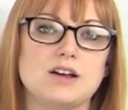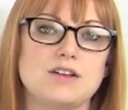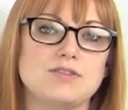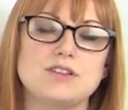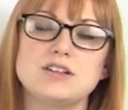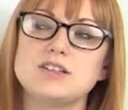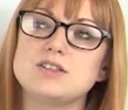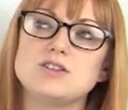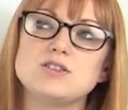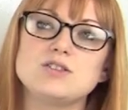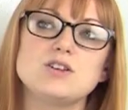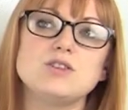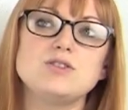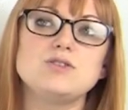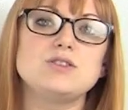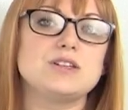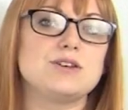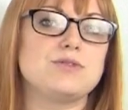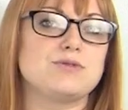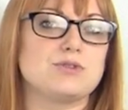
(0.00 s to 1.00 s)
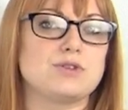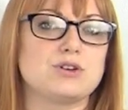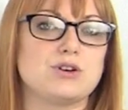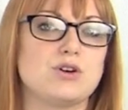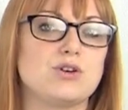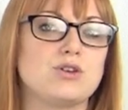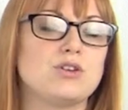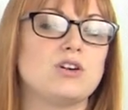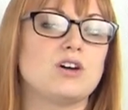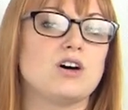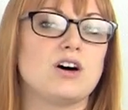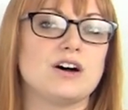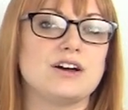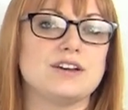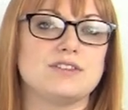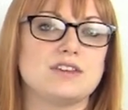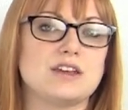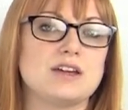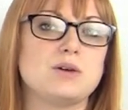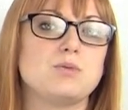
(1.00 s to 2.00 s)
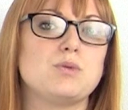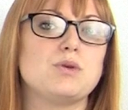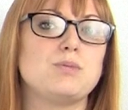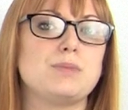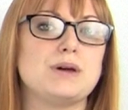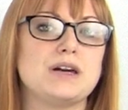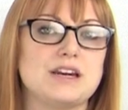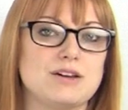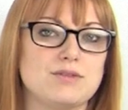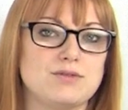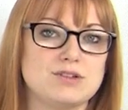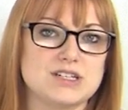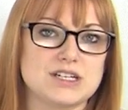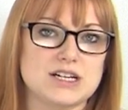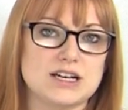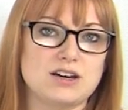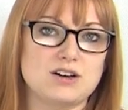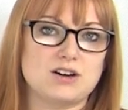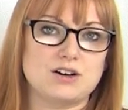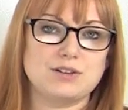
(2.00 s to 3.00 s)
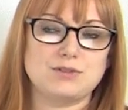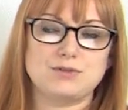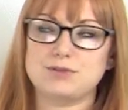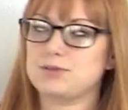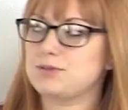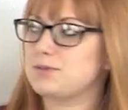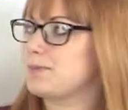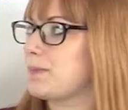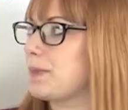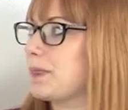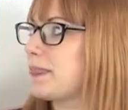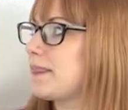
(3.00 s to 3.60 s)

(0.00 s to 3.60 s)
This is no different online than it would be in everyday life.